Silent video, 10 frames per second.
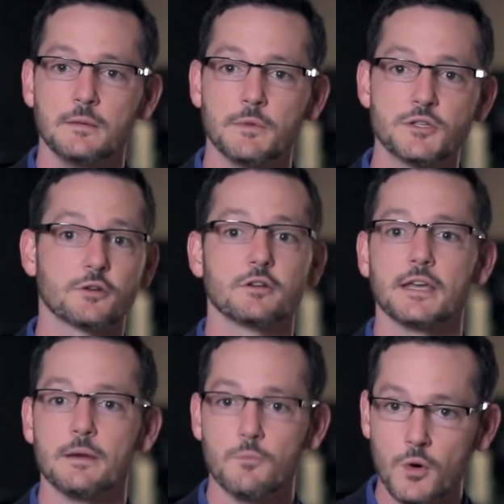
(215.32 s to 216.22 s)
But you're going to
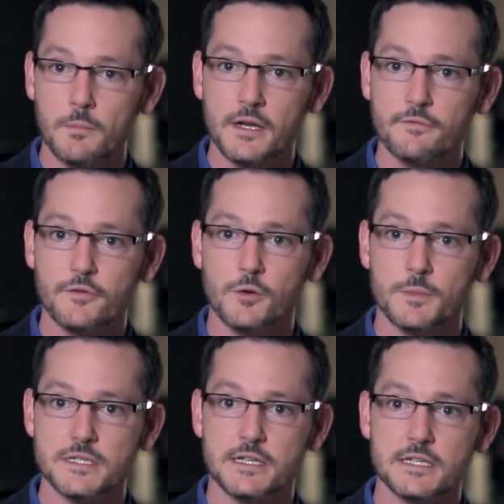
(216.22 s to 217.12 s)
get more money for your
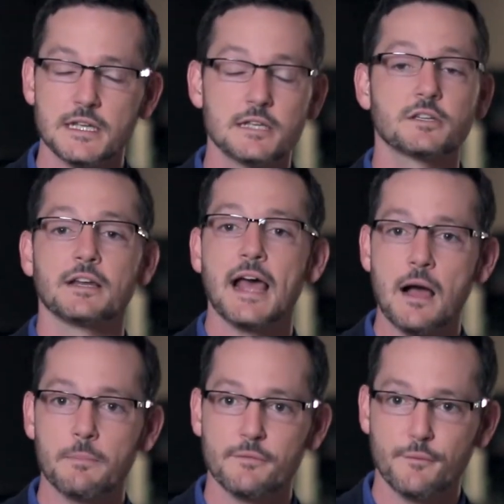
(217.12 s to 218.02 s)
business, it's going to
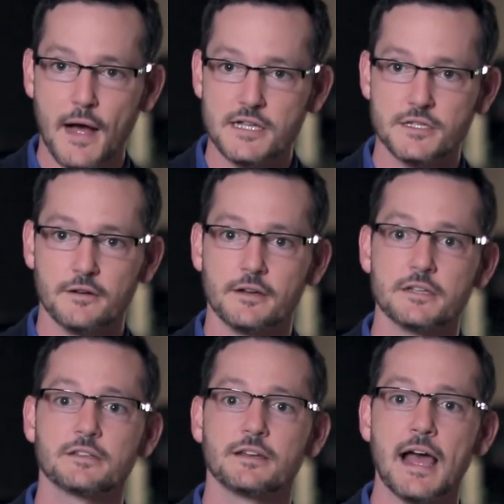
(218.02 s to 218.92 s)
happen faster, and
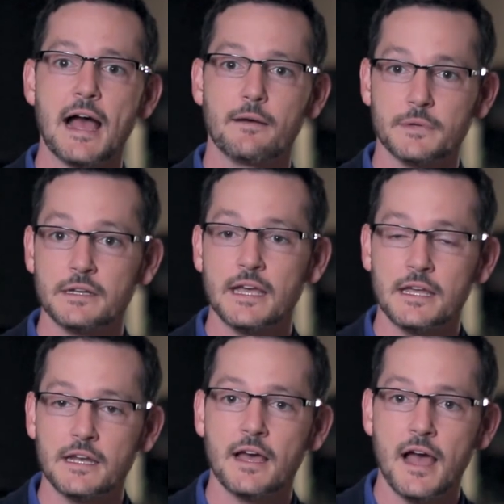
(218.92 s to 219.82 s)
it's going to happen
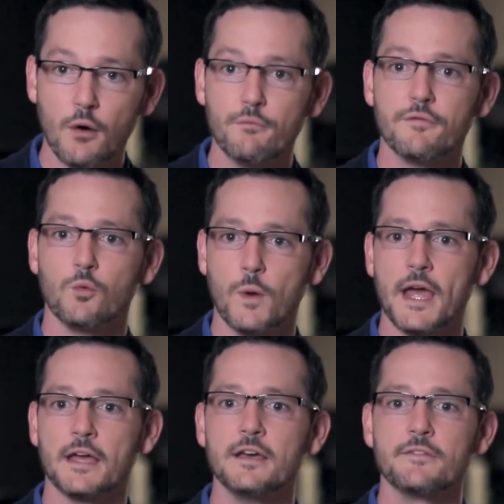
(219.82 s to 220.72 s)
in a helpful
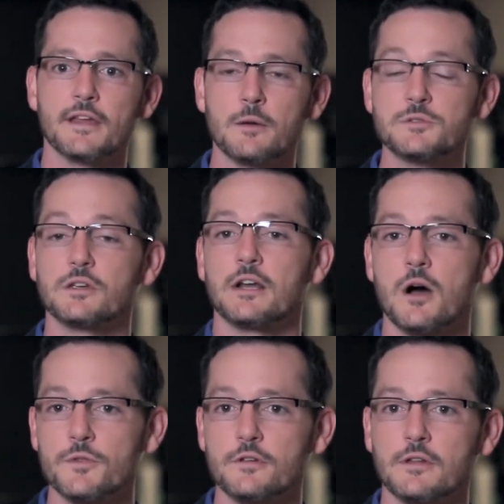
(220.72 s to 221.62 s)
way that helps you get
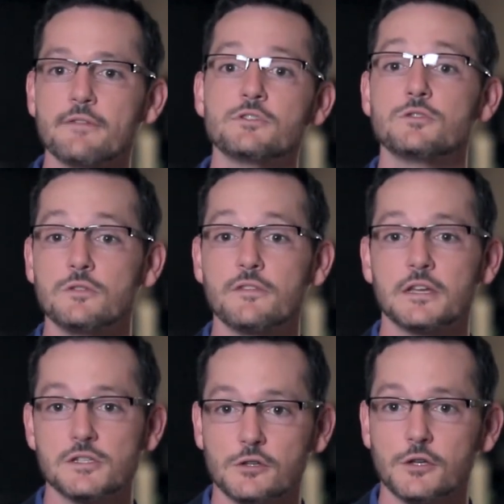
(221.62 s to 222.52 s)
on with your life and do the
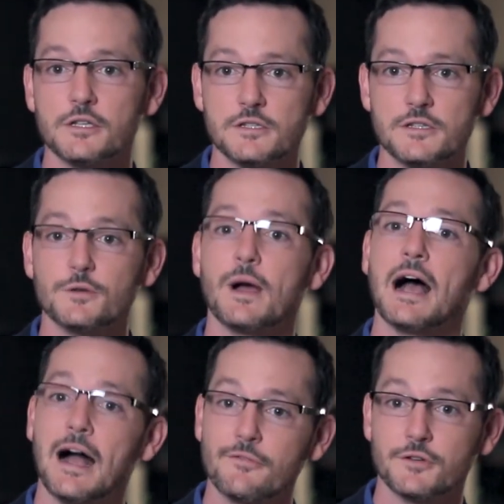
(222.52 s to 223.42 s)
things you're looking to do
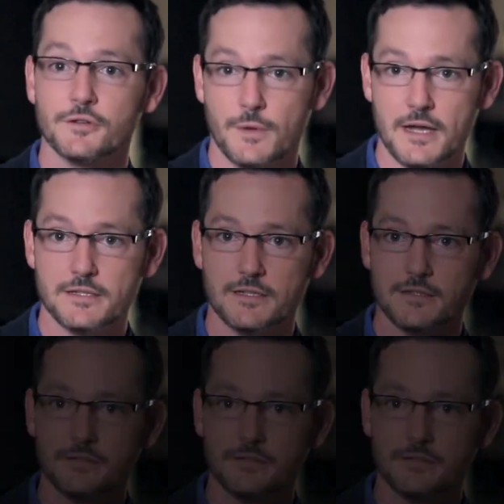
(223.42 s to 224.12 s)
after you exit.